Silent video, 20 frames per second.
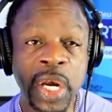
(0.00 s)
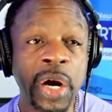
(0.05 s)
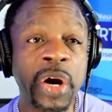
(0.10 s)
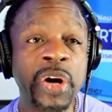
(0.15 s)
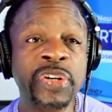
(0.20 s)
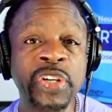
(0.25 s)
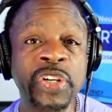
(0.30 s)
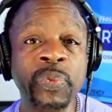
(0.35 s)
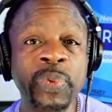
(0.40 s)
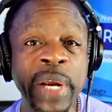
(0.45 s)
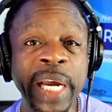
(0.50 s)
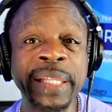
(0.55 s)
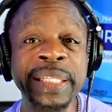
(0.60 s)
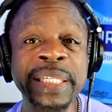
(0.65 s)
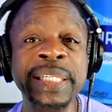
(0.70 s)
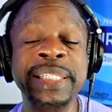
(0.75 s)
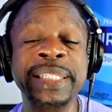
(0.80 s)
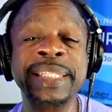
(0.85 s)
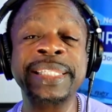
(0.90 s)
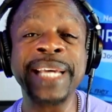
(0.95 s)
are
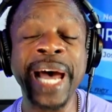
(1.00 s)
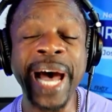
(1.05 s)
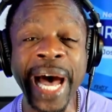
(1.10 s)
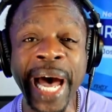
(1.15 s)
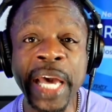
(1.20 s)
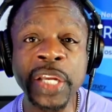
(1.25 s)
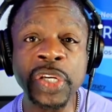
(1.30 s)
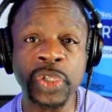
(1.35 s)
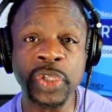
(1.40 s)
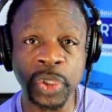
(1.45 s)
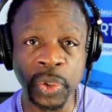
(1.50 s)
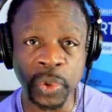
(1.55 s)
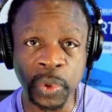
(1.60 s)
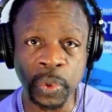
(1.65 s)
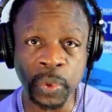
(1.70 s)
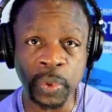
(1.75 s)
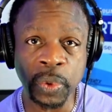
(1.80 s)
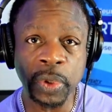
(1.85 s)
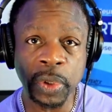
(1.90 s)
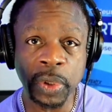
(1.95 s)
directly tied
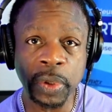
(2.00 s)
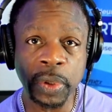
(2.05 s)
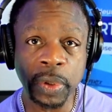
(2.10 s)
to